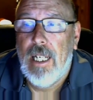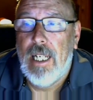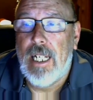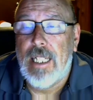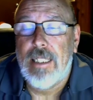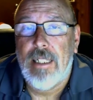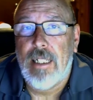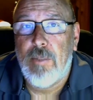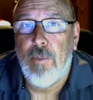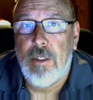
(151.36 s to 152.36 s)
It has
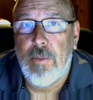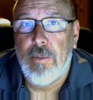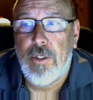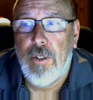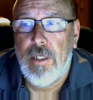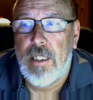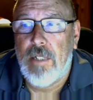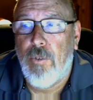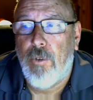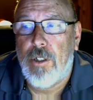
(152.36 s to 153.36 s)
6 multiple choice
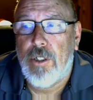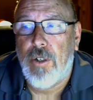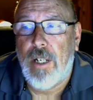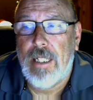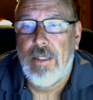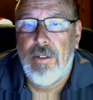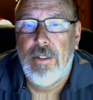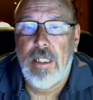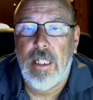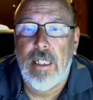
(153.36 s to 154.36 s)
and 4 short answers.